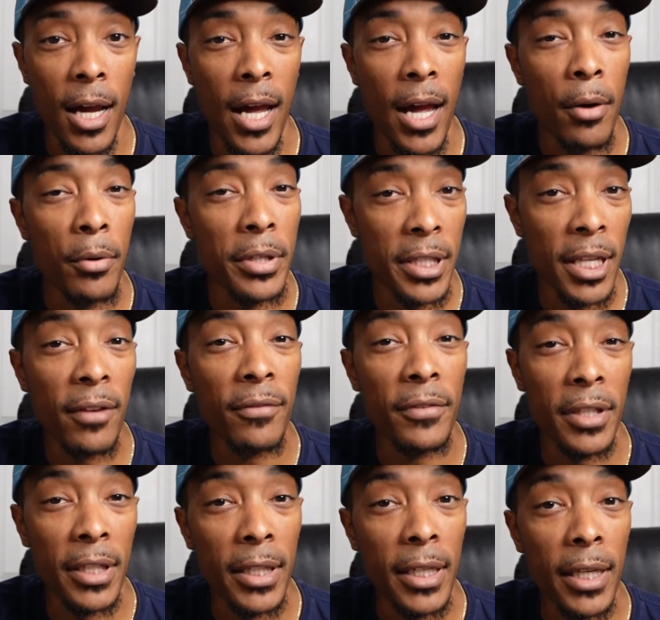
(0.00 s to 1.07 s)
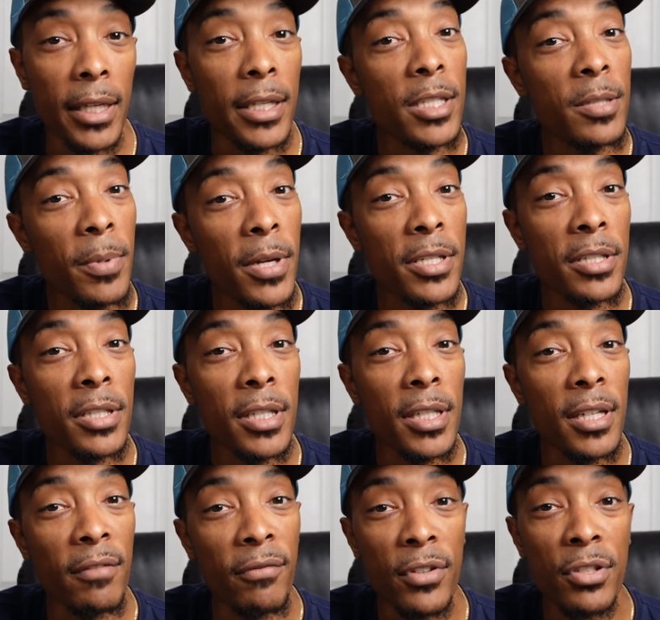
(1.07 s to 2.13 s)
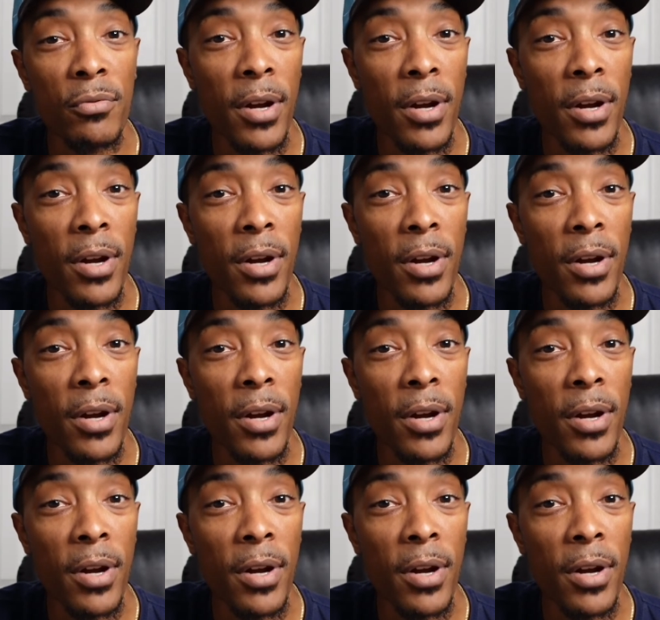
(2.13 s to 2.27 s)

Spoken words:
I would definitely get it, especially if it's